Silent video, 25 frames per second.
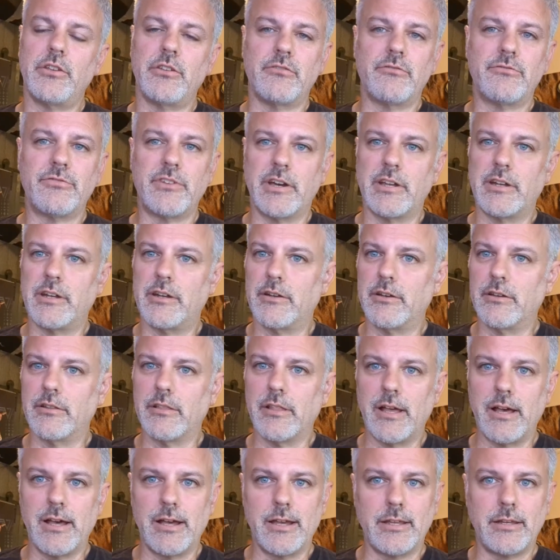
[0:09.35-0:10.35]
You can find it
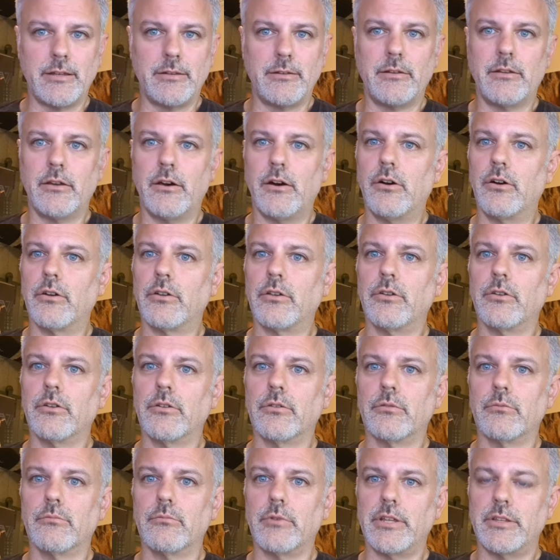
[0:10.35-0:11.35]
online, all
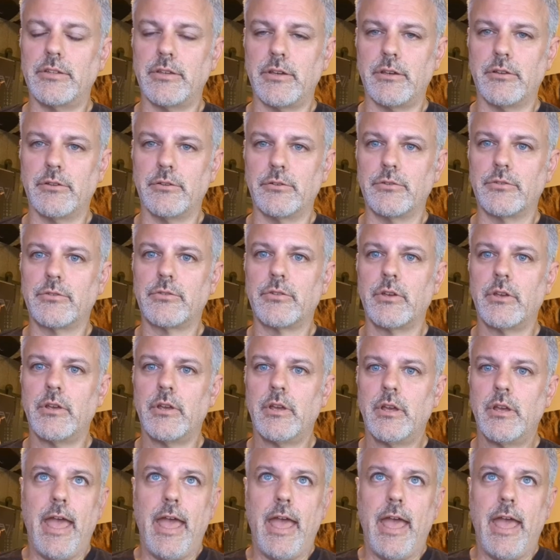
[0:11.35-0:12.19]
your retailers.